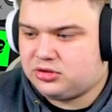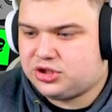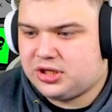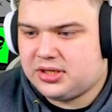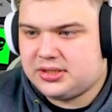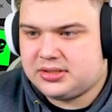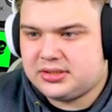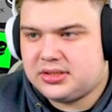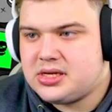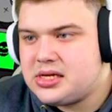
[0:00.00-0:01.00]
So
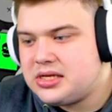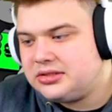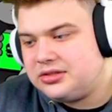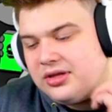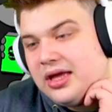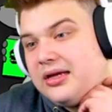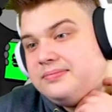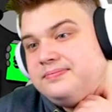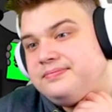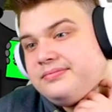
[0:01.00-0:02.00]
yeah,
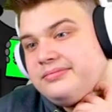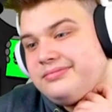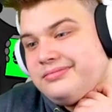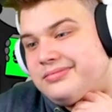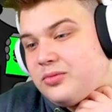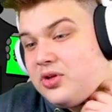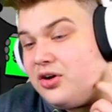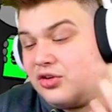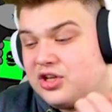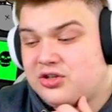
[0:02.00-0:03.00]
we need a
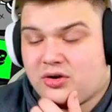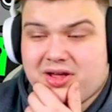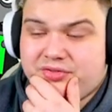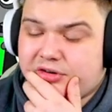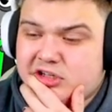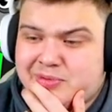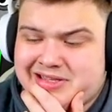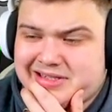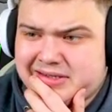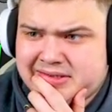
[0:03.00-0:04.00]
reach. We don't have three spins here.